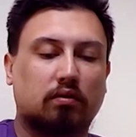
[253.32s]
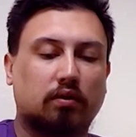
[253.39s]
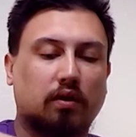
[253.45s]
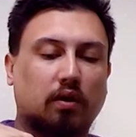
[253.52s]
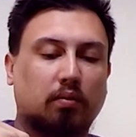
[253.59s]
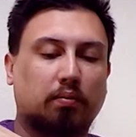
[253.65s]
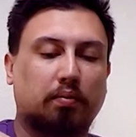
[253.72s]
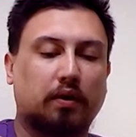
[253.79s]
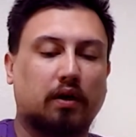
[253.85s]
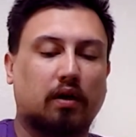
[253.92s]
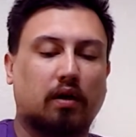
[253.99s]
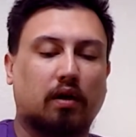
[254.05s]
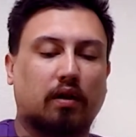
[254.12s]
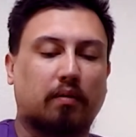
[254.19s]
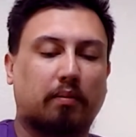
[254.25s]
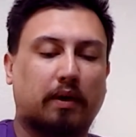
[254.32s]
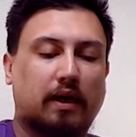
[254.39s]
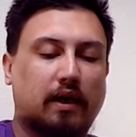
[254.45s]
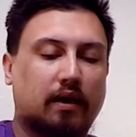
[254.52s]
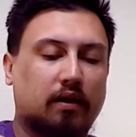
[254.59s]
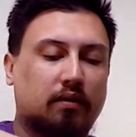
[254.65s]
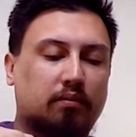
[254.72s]
No burn on the
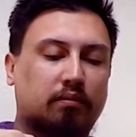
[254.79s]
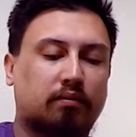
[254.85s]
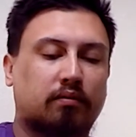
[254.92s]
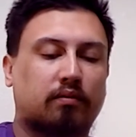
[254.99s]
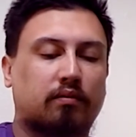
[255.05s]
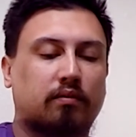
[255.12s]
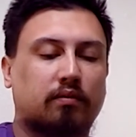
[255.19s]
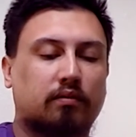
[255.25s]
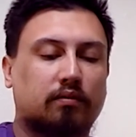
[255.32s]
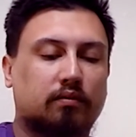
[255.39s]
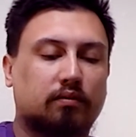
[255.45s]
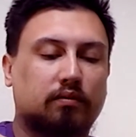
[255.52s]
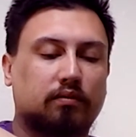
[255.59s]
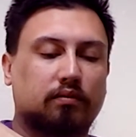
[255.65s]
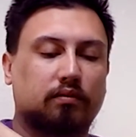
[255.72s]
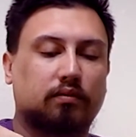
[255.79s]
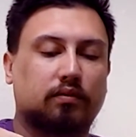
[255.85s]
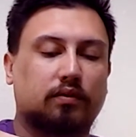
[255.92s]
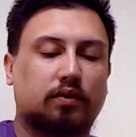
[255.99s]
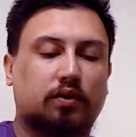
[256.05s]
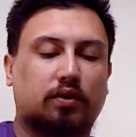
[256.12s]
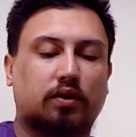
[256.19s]
bottom.
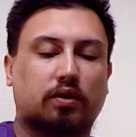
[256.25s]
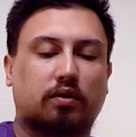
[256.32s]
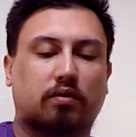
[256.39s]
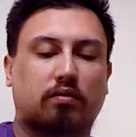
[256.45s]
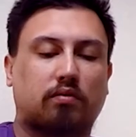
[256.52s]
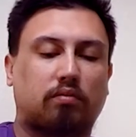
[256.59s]
It's just